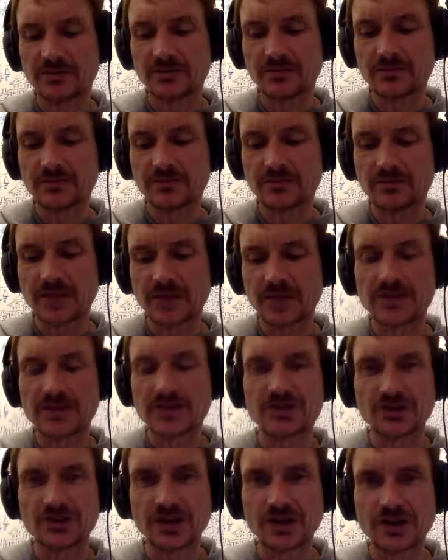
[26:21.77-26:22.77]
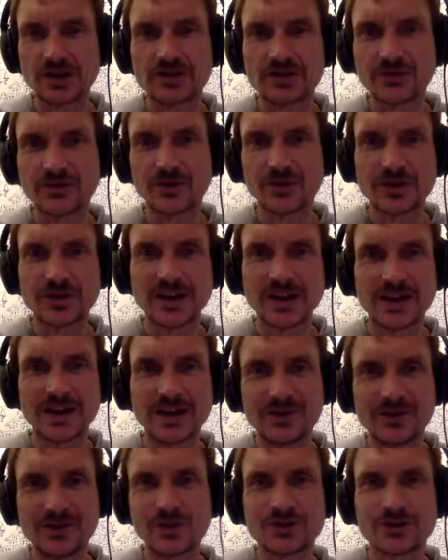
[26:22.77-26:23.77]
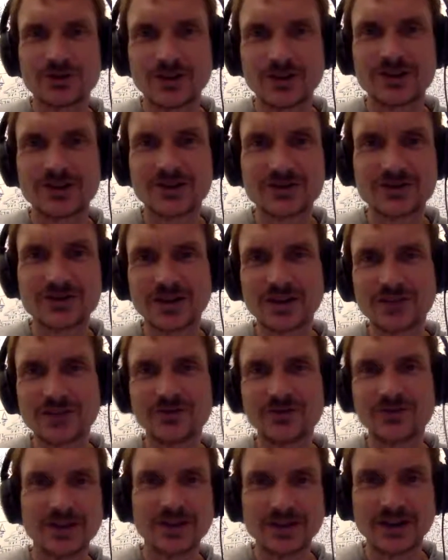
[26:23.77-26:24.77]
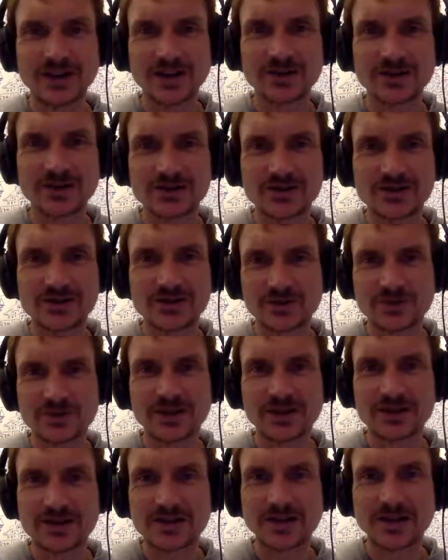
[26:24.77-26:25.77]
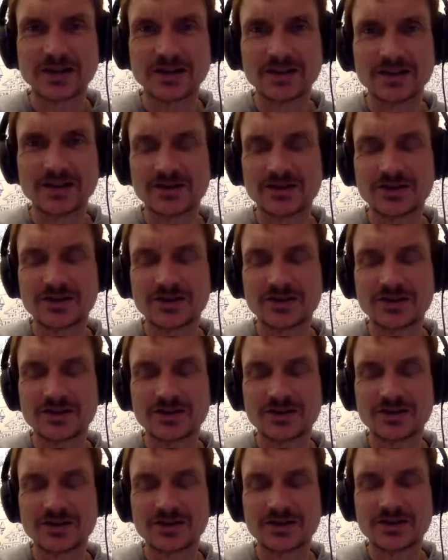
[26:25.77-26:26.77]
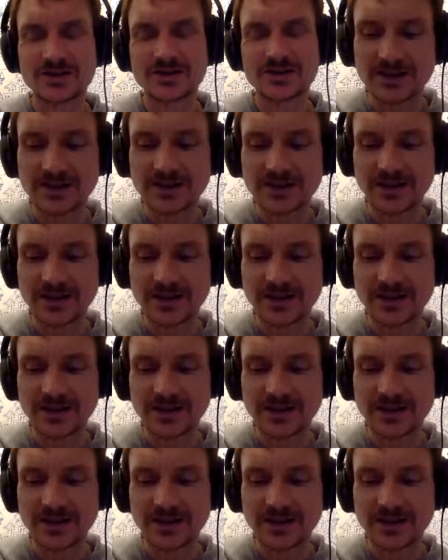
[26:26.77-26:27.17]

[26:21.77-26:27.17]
Made suggestions for the Navy what drugs to give their young sailors, and you can really see